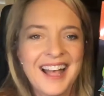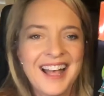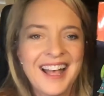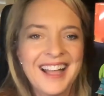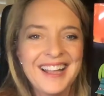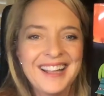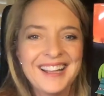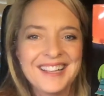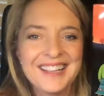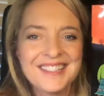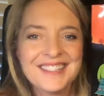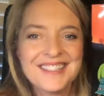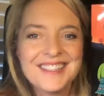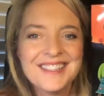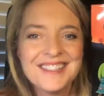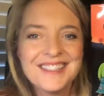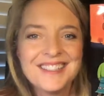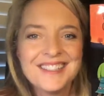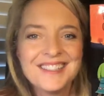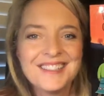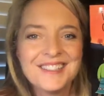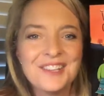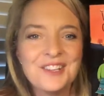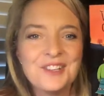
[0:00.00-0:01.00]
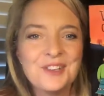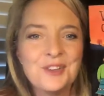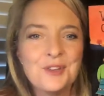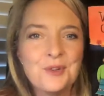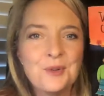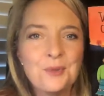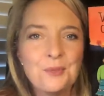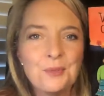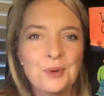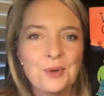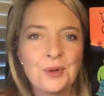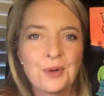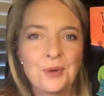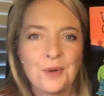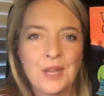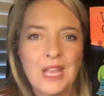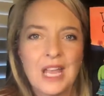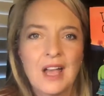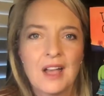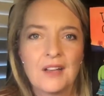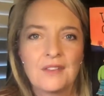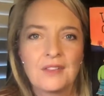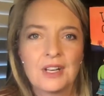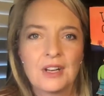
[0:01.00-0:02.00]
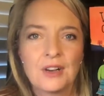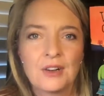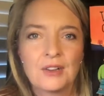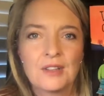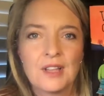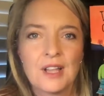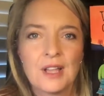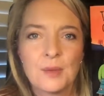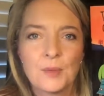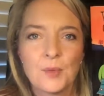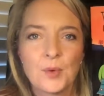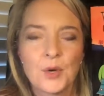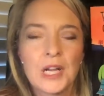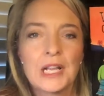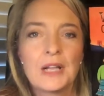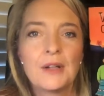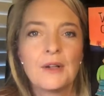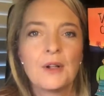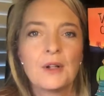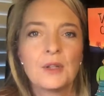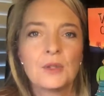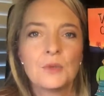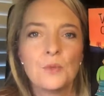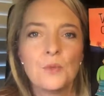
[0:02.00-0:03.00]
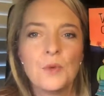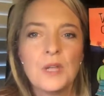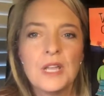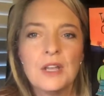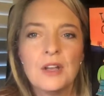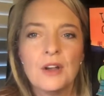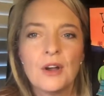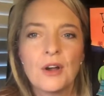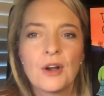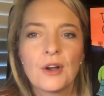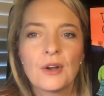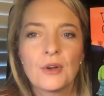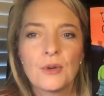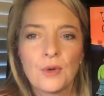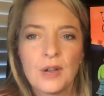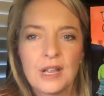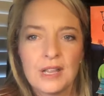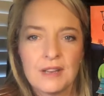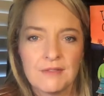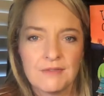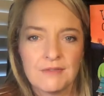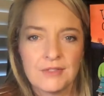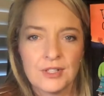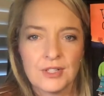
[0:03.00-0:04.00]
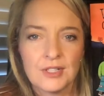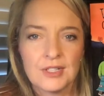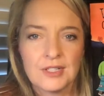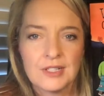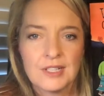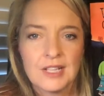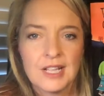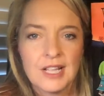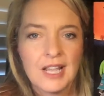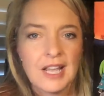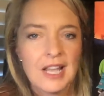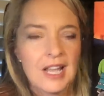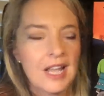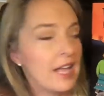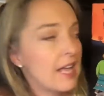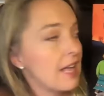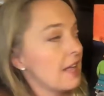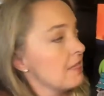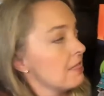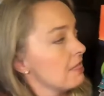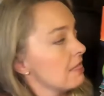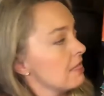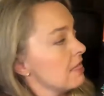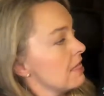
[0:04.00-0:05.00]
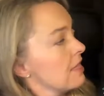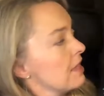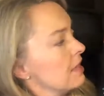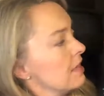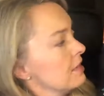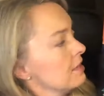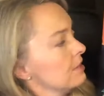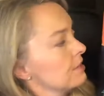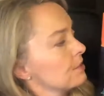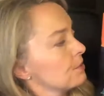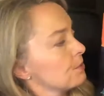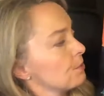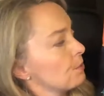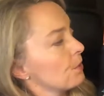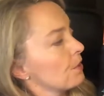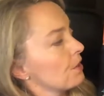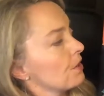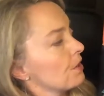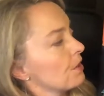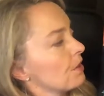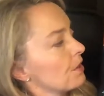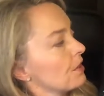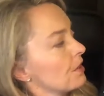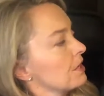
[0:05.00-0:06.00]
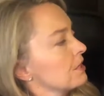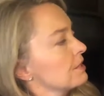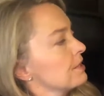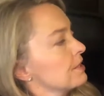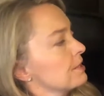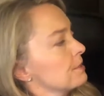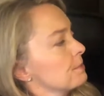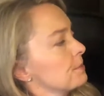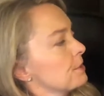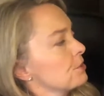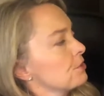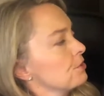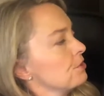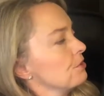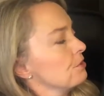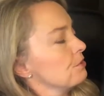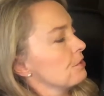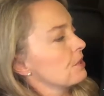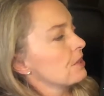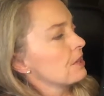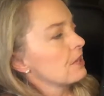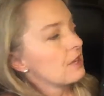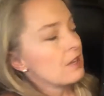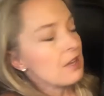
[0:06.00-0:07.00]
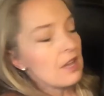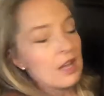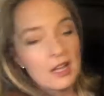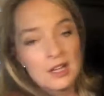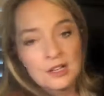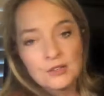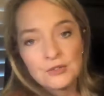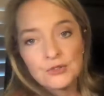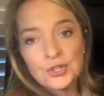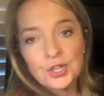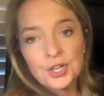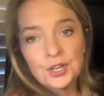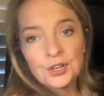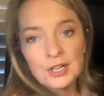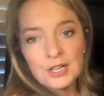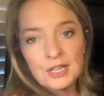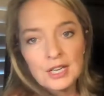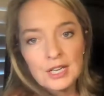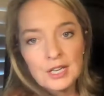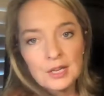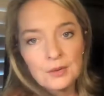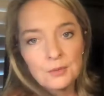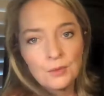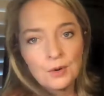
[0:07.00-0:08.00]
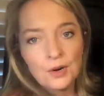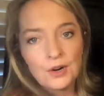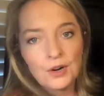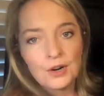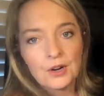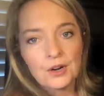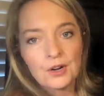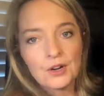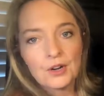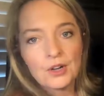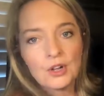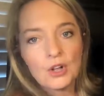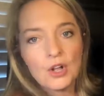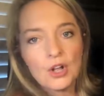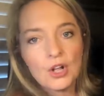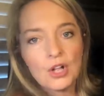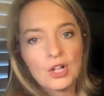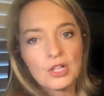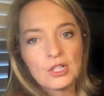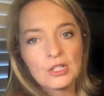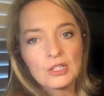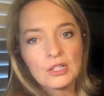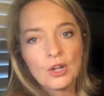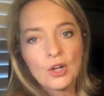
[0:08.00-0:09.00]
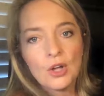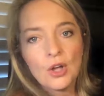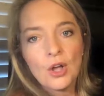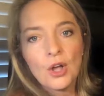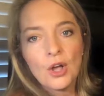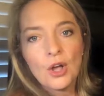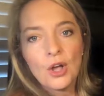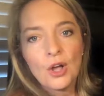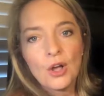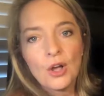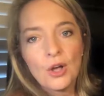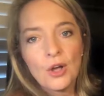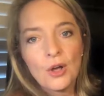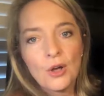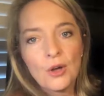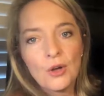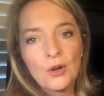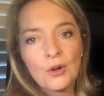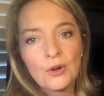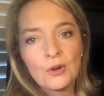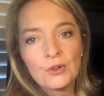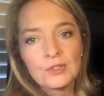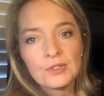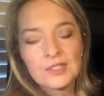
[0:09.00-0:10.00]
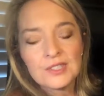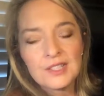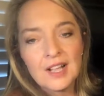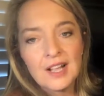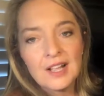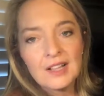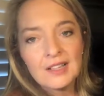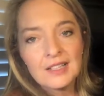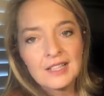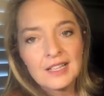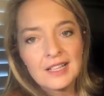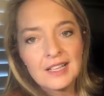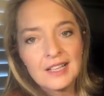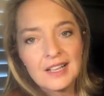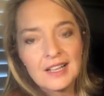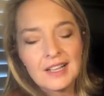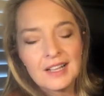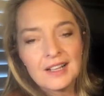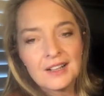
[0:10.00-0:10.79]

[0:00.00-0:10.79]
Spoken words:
Hi guys, this is a new book we have in our library called We Are Grateful. And this word is a special Cherokee word called Otsaliheliga.